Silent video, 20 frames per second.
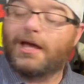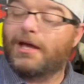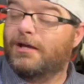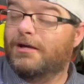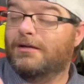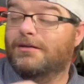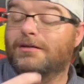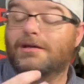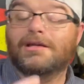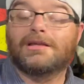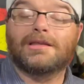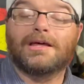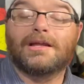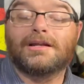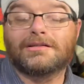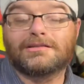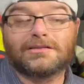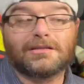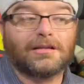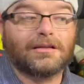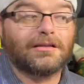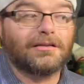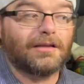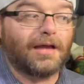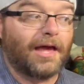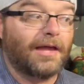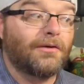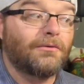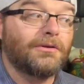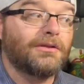And that is,
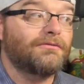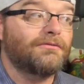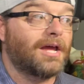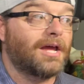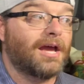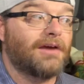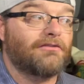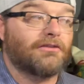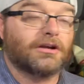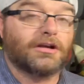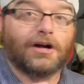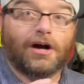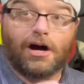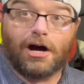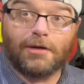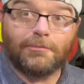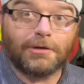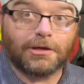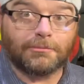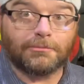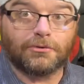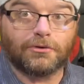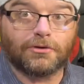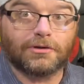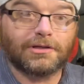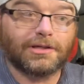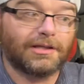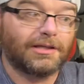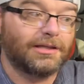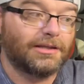I don't have a comic book